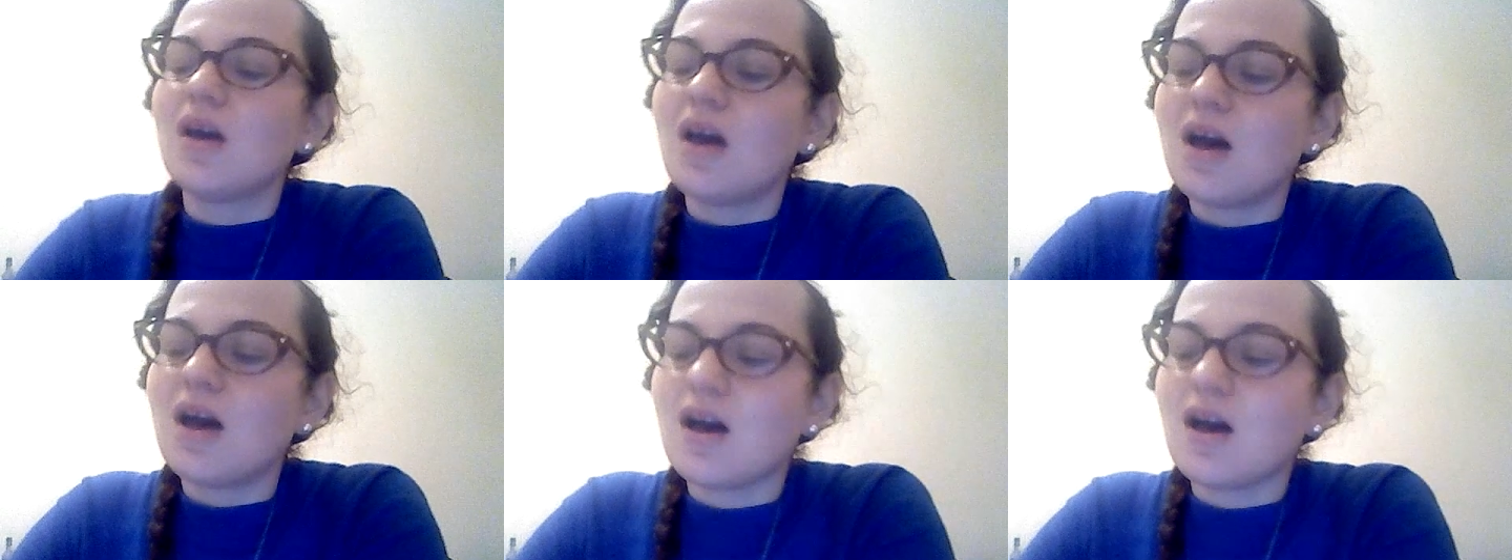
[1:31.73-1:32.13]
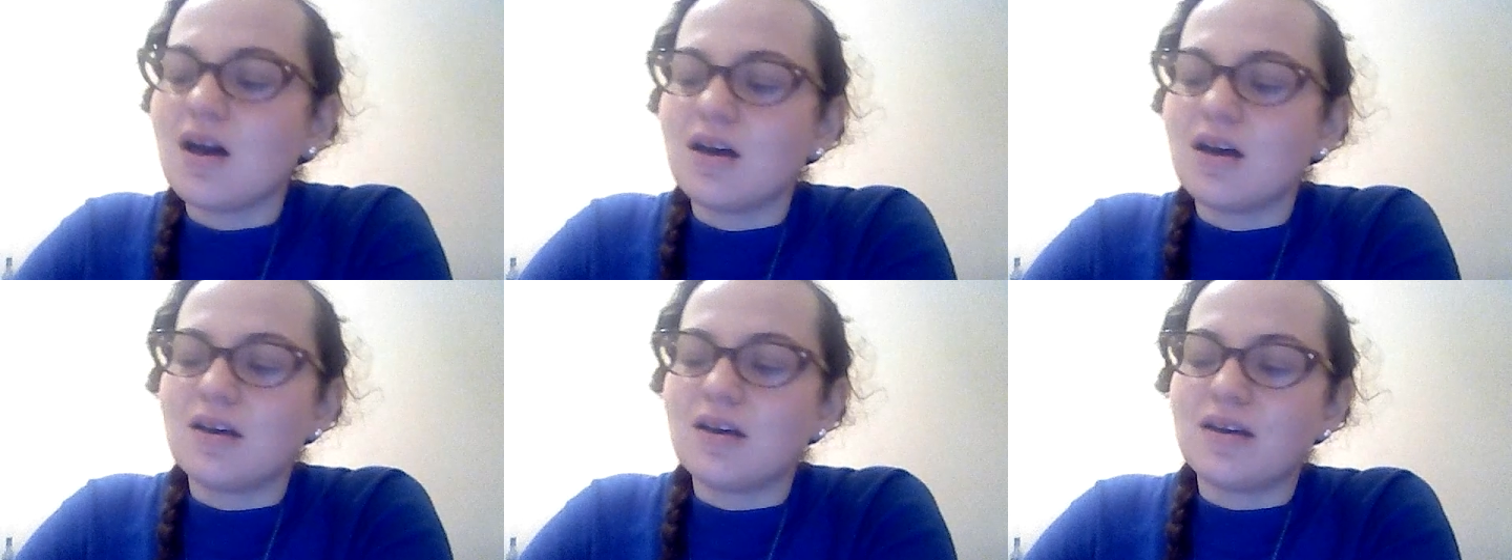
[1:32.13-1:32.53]

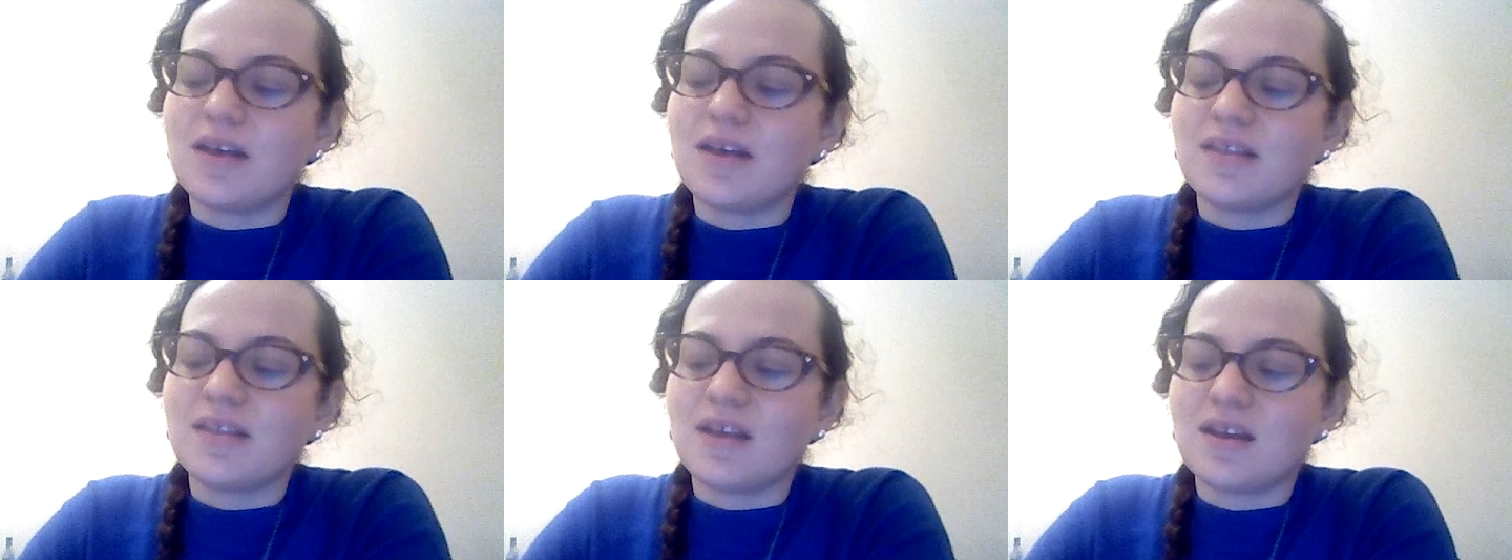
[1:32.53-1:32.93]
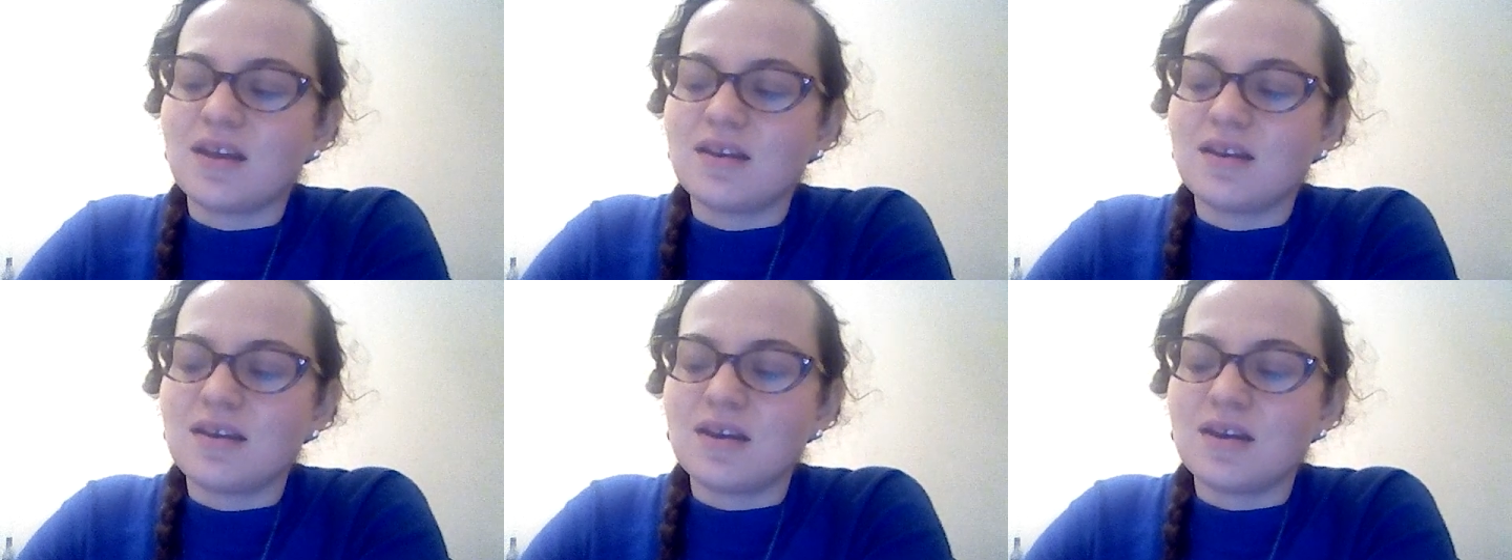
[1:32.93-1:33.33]
And then
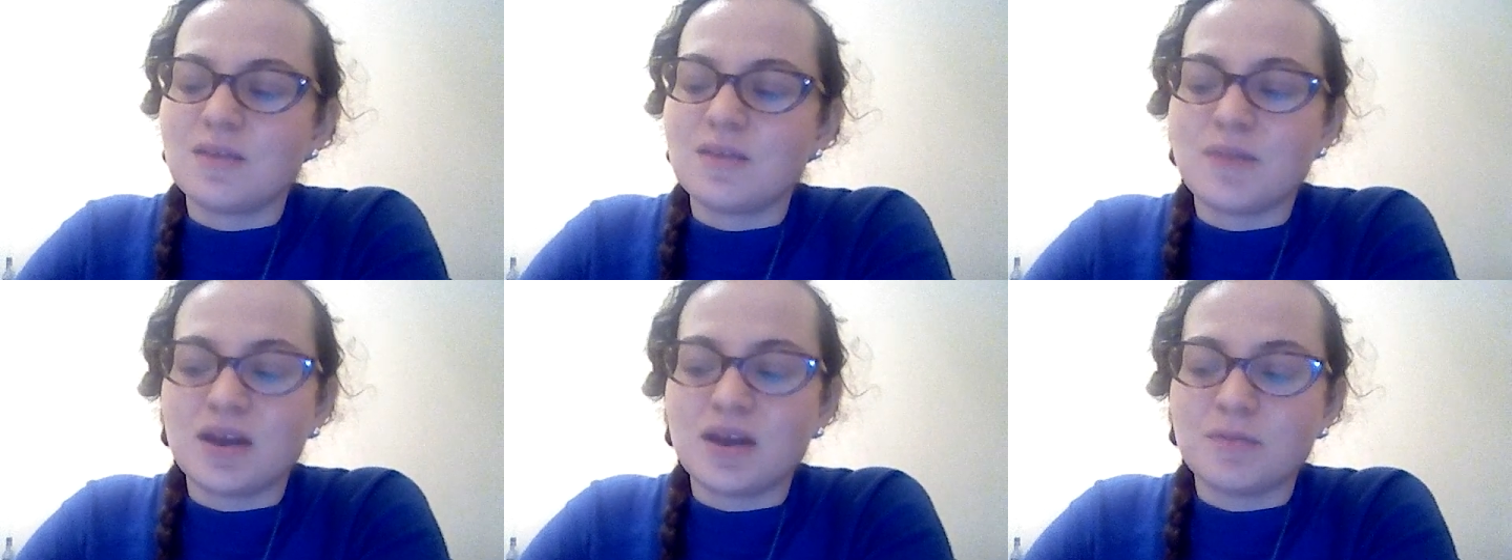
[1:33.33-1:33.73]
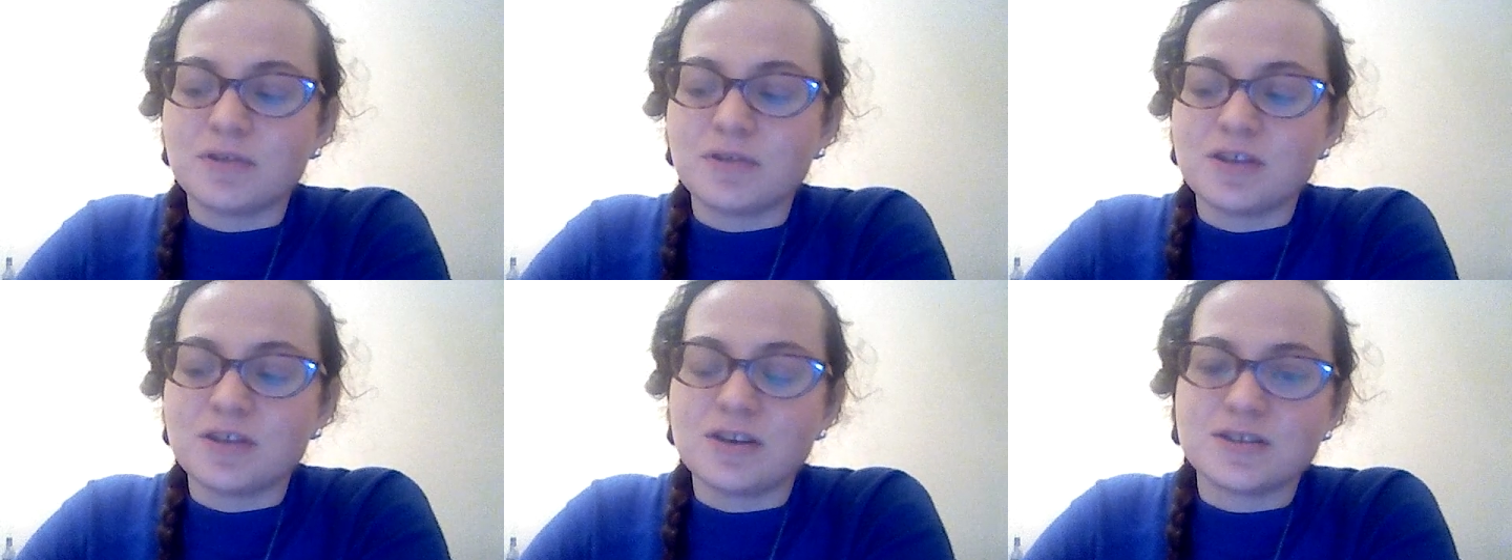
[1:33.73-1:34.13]
met up with
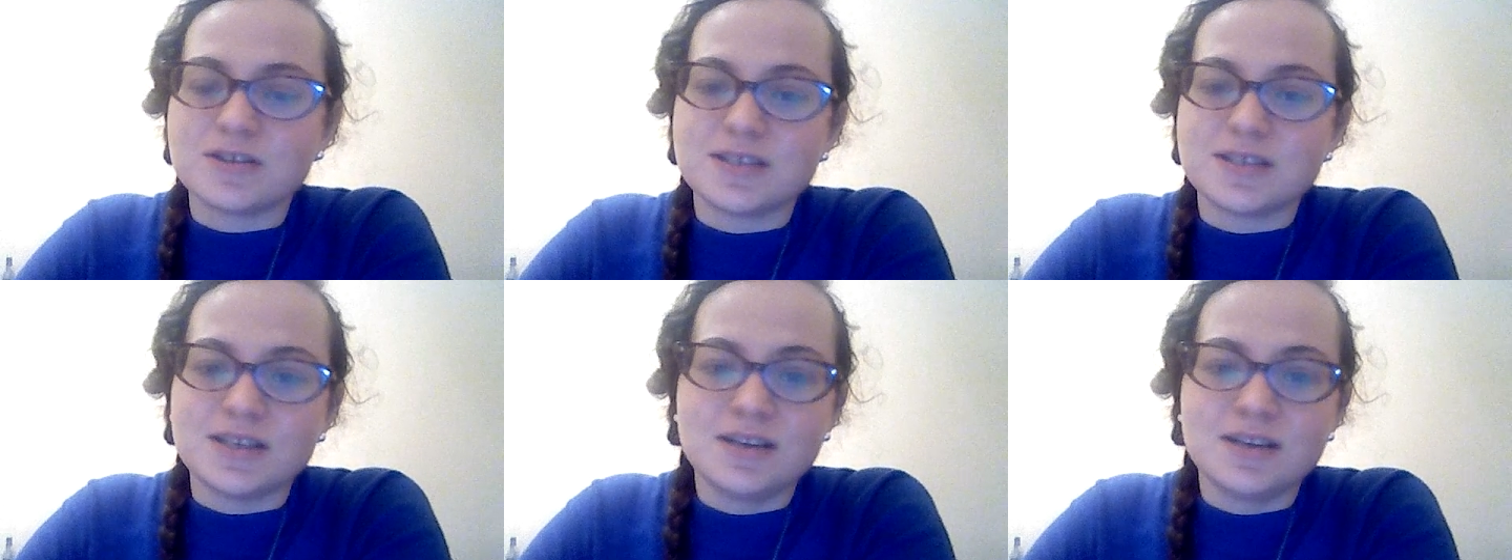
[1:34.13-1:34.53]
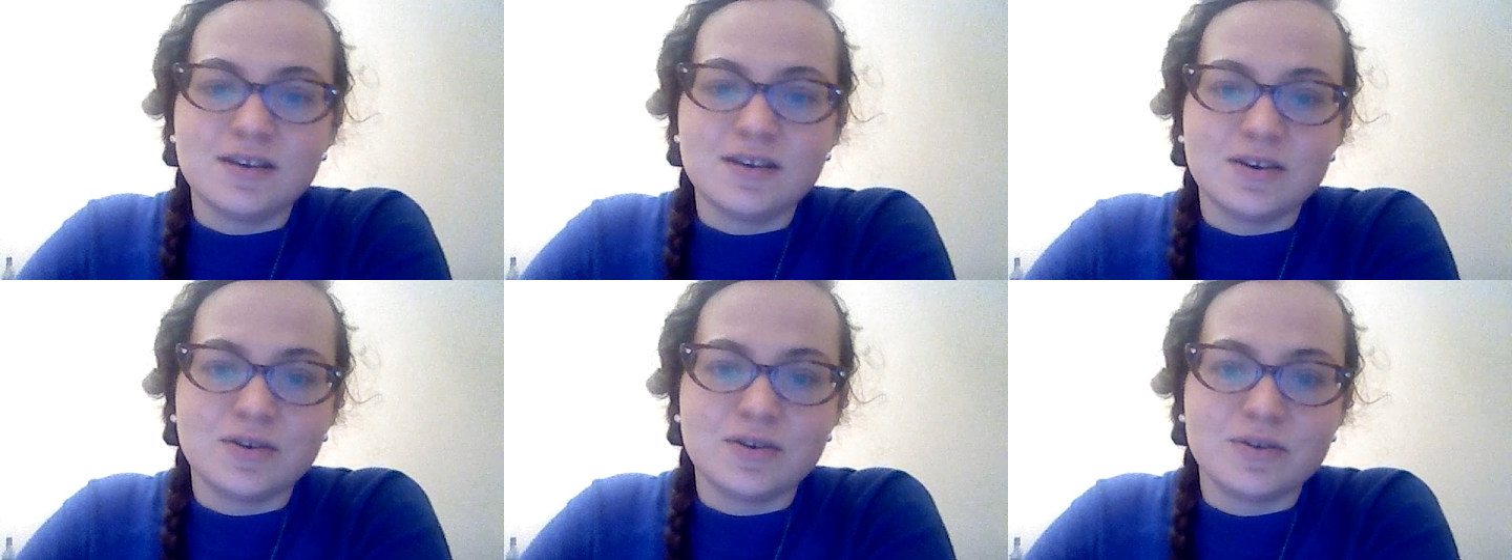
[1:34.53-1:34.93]
Kirsty,
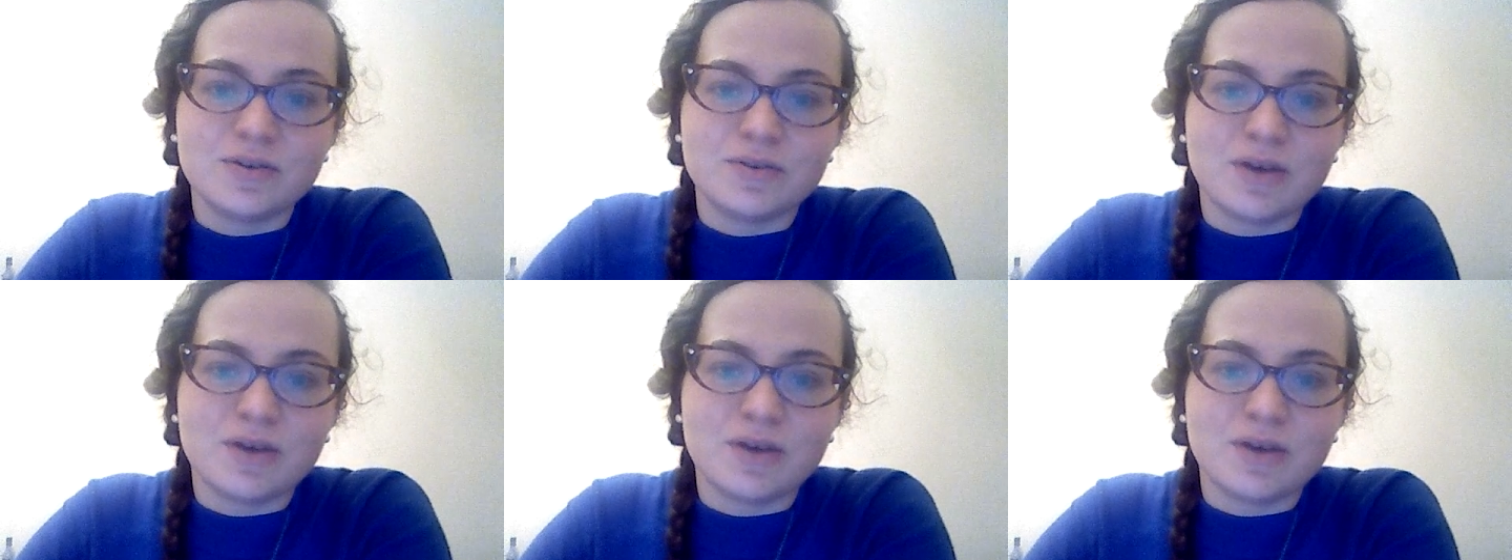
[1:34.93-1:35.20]
who,